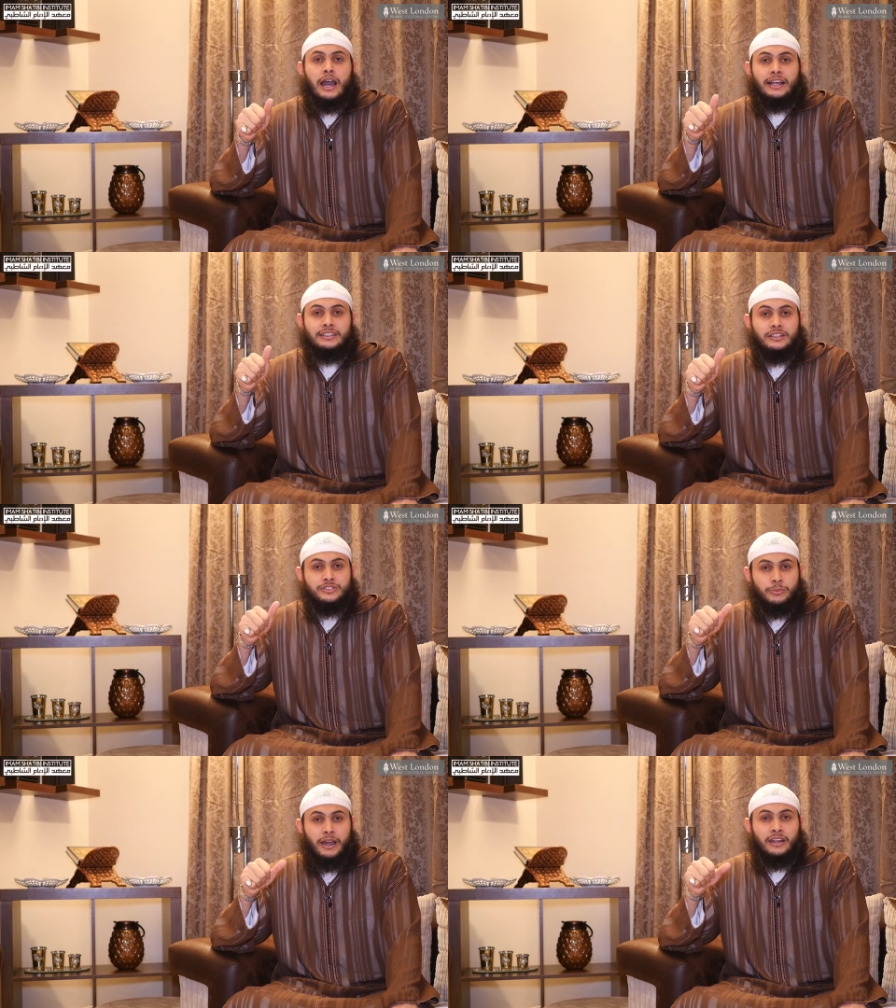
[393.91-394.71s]
And
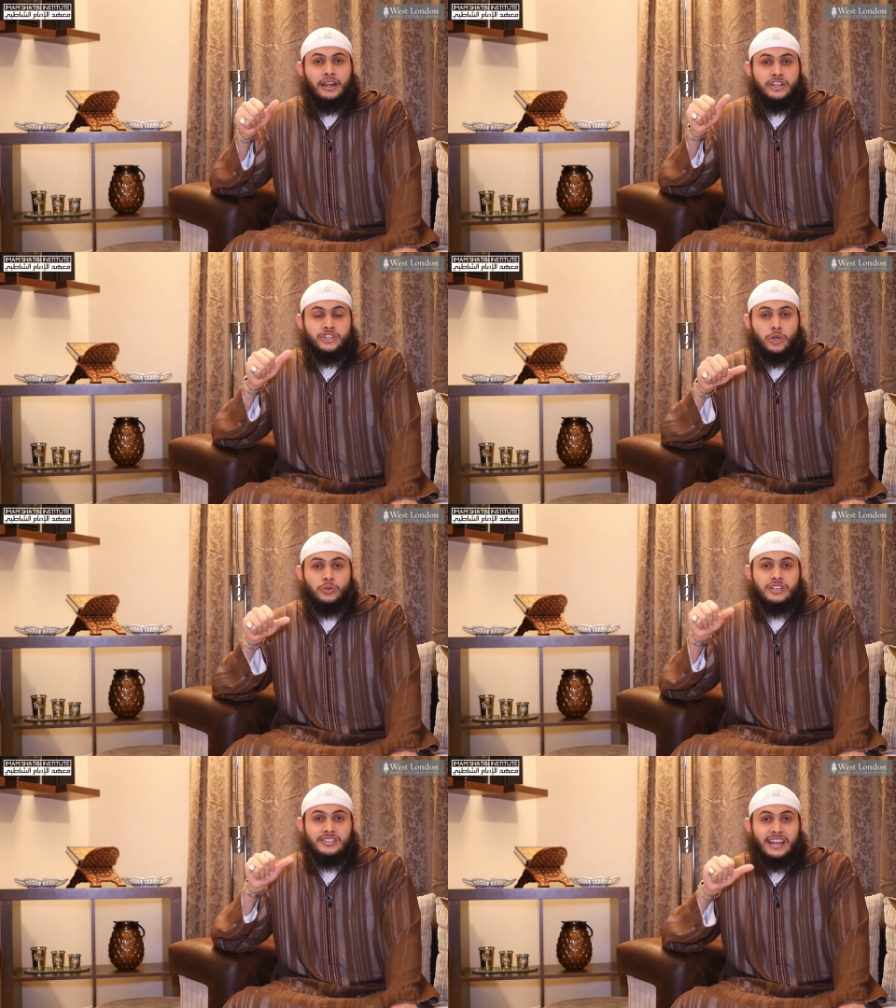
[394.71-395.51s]
subhanAllah, it
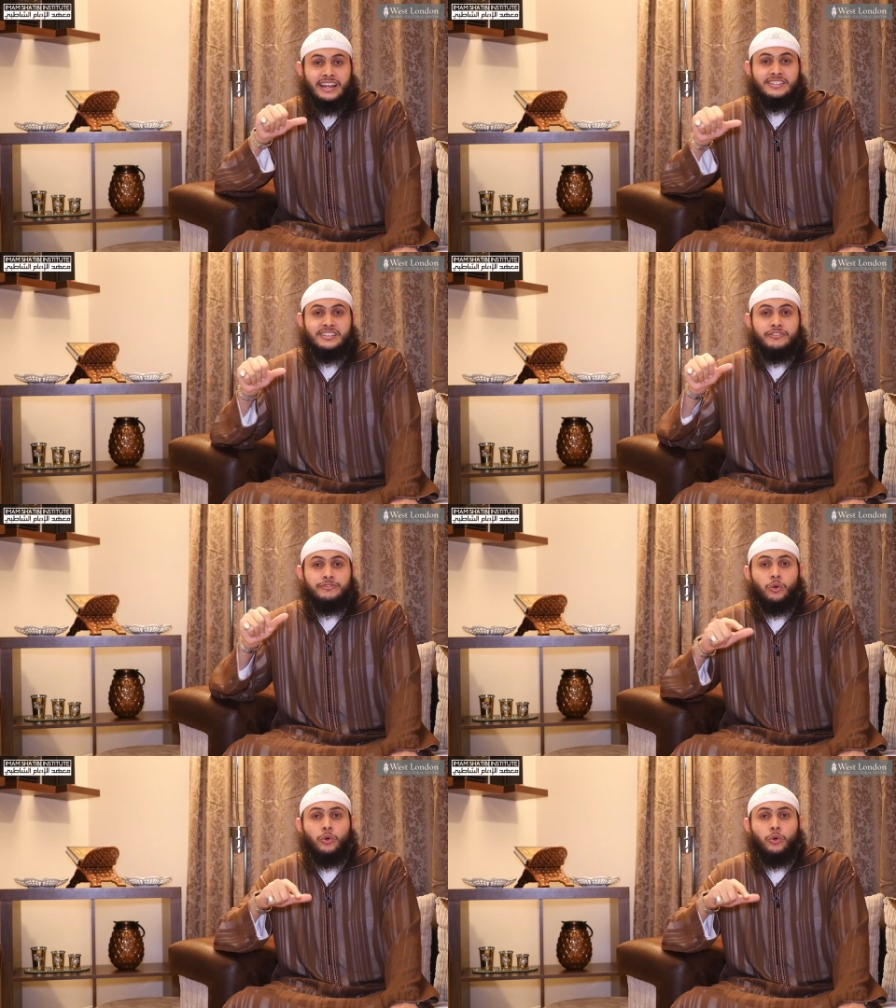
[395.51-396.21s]
shows us a lesson for